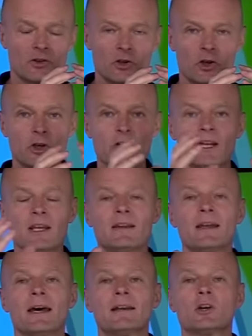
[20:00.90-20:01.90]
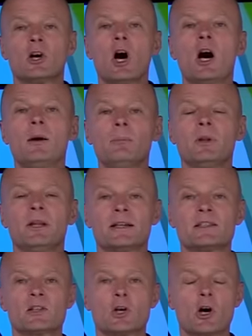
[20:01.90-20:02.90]
turning that
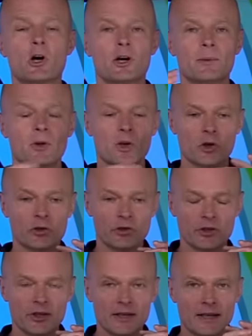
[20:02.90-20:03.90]
complex carb, turning